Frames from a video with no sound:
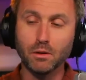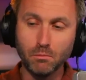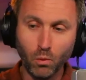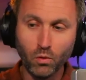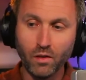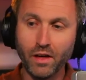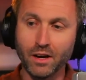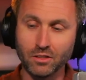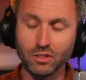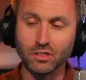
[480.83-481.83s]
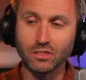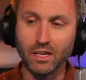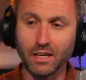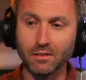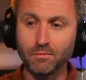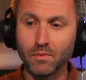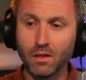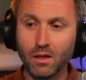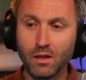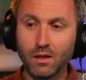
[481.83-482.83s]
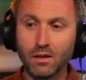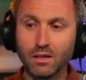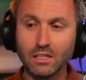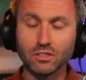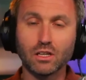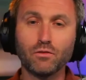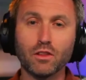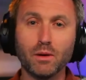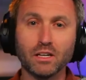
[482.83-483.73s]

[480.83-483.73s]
But more on that in just a second. He's looking for the